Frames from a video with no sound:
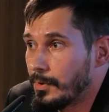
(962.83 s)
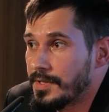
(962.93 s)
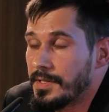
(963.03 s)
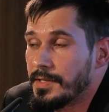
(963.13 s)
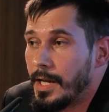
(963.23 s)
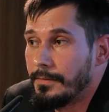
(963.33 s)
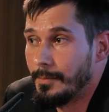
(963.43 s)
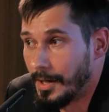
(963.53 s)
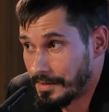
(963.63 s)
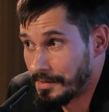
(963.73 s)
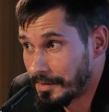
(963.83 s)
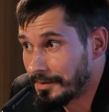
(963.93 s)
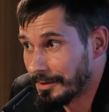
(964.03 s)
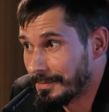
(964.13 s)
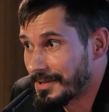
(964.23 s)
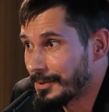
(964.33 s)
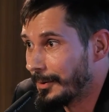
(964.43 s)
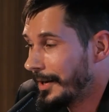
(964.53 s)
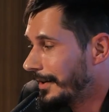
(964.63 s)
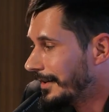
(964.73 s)
was itself a Marxist center.
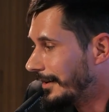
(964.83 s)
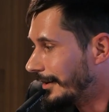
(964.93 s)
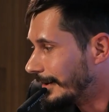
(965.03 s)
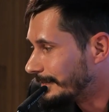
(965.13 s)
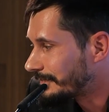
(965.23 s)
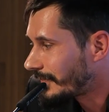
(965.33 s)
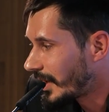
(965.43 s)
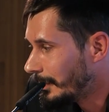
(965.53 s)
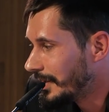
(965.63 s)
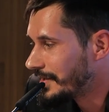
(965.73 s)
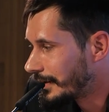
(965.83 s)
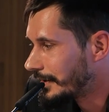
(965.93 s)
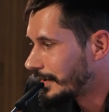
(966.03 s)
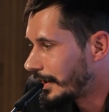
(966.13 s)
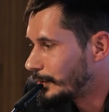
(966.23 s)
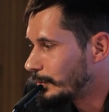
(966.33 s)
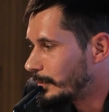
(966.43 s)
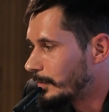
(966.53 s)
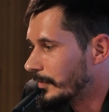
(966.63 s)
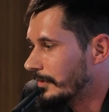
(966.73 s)
So, and basically it had two
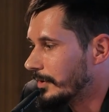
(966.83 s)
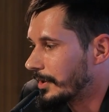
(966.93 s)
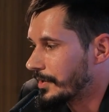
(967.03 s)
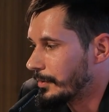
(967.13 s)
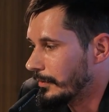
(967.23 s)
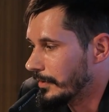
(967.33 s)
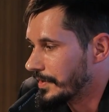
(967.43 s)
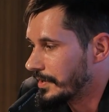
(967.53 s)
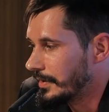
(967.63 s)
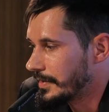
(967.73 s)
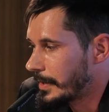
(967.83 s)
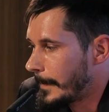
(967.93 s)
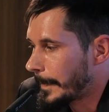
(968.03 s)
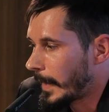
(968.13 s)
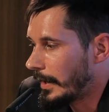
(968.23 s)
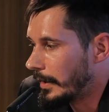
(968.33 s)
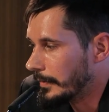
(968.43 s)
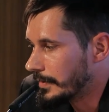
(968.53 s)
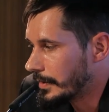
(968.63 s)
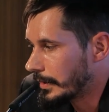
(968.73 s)
workers' universities.
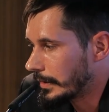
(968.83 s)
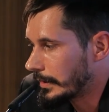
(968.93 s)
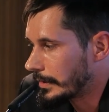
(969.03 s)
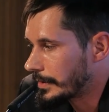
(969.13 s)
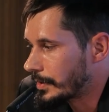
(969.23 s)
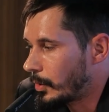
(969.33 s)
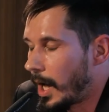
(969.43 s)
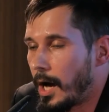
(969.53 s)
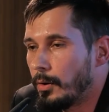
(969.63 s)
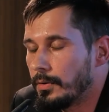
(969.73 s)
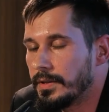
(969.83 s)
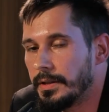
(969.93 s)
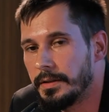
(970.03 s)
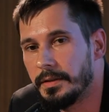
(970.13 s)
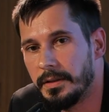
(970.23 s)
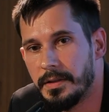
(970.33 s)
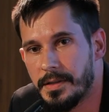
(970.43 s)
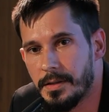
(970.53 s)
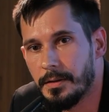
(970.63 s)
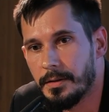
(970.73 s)
And so how did
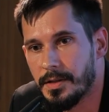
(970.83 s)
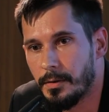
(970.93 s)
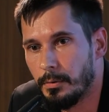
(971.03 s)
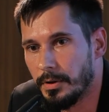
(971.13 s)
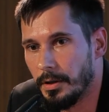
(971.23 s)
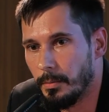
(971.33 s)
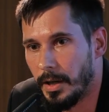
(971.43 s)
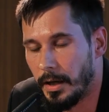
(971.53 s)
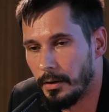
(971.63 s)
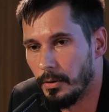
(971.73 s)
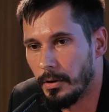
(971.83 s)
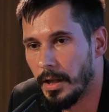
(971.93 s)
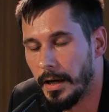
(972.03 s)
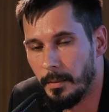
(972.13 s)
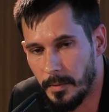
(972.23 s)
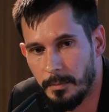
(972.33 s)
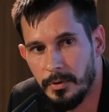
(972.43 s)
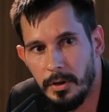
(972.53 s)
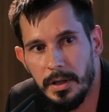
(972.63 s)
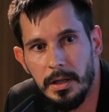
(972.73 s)
this school in Ljubljana look like? I'm
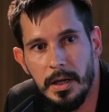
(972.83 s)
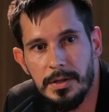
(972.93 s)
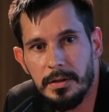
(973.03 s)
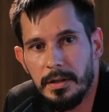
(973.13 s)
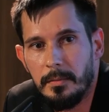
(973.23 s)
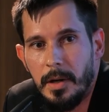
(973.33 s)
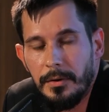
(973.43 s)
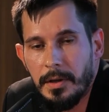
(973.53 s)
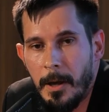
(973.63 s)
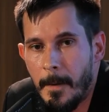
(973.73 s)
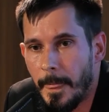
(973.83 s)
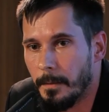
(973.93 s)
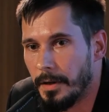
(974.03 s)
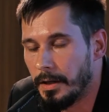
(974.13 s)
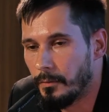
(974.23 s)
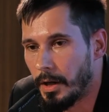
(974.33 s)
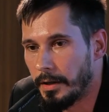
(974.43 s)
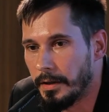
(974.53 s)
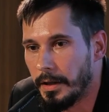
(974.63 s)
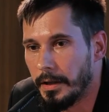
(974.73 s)
talking actually about the main
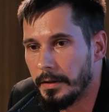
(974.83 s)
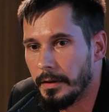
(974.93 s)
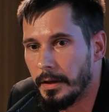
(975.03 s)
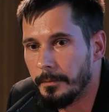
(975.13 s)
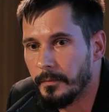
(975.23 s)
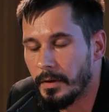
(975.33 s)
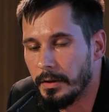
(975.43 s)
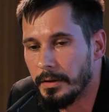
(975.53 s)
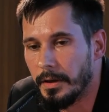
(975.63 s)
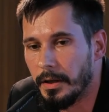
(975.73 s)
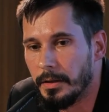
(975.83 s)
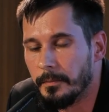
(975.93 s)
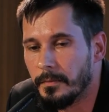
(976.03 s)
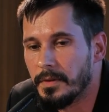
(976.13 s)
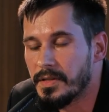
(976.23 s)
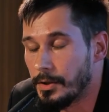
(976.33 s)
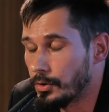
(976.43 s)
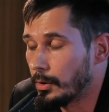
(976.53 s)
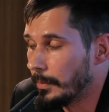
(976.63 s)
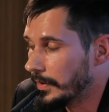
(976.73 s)
one in the
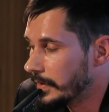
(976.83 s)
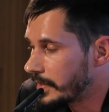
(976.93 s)
Central Committee